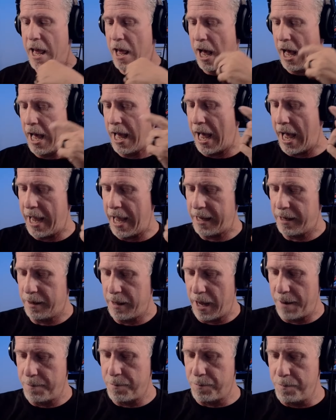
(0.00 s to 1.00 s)
I
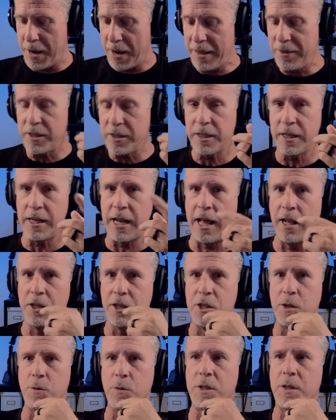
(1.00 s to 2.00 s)
made this
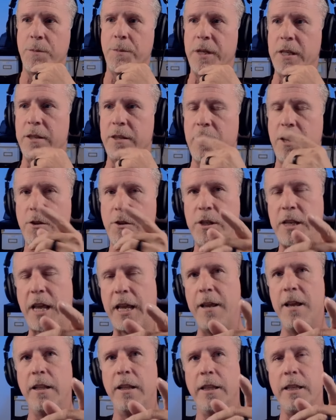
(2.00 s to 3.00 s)
analogy with somebody the other day.
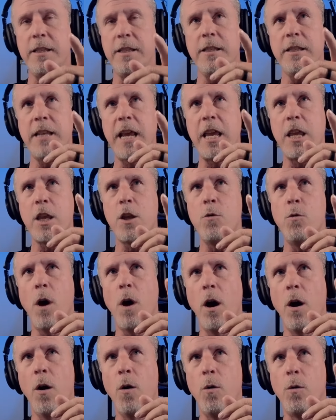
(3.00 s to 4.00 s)
Let's say you
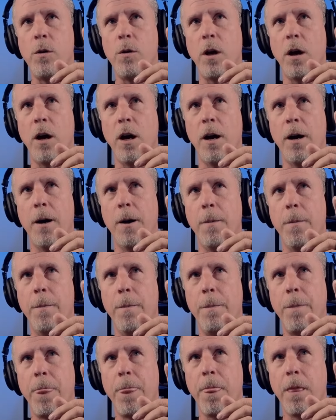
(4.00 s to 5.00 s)
own
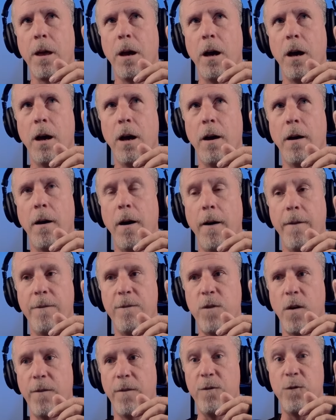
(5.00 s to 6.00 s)
a
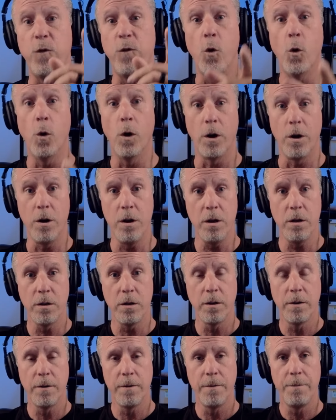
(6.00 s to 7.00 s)
Ford,
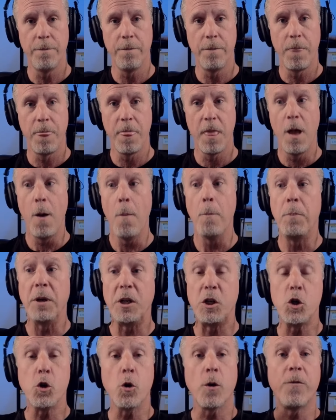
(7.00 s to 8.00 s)

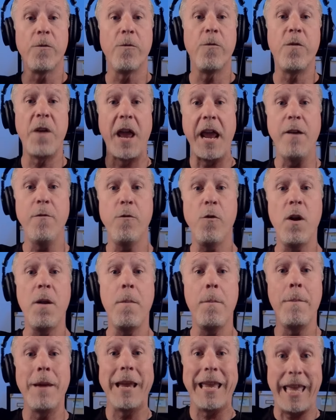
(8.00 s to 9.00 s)
but your favorite
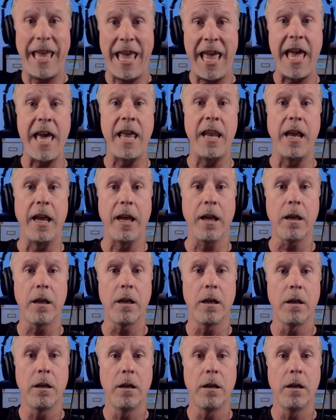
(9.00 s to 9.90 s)
mechanic